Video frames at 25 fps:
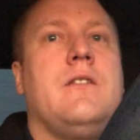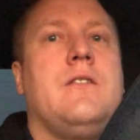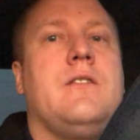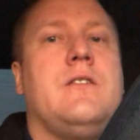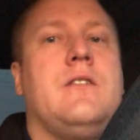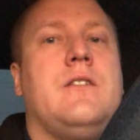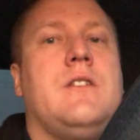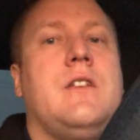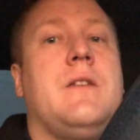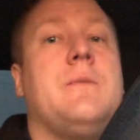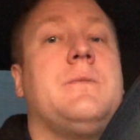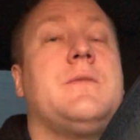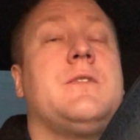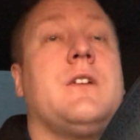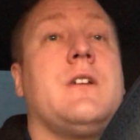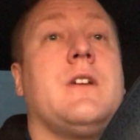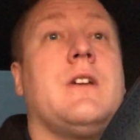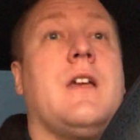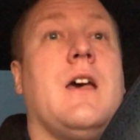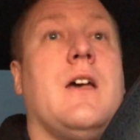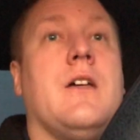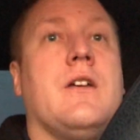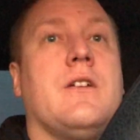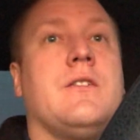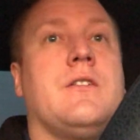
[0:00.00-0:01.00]
Samsung
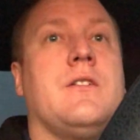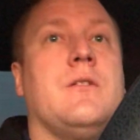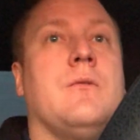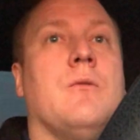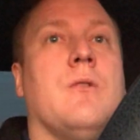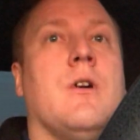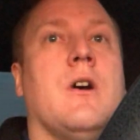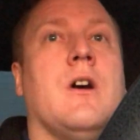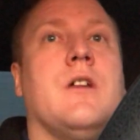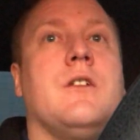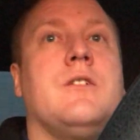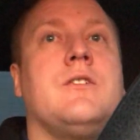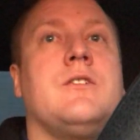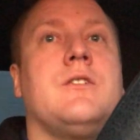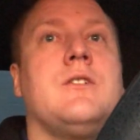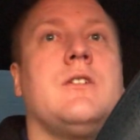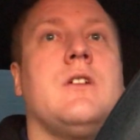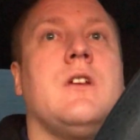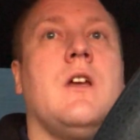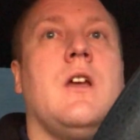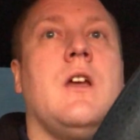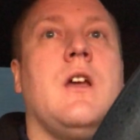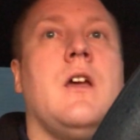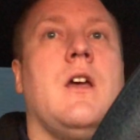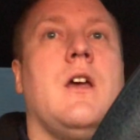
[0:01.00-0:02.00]
Galaxy watch.
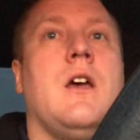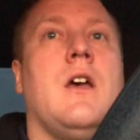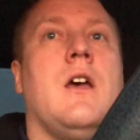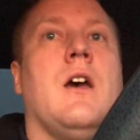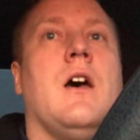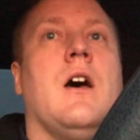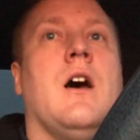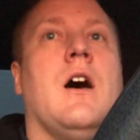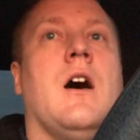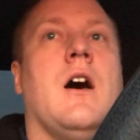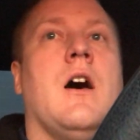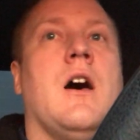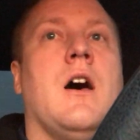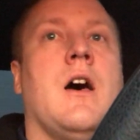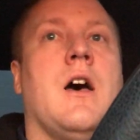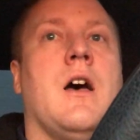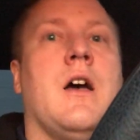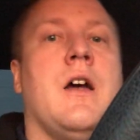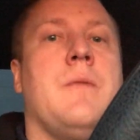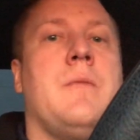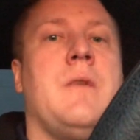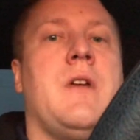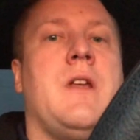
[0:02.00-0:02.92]
I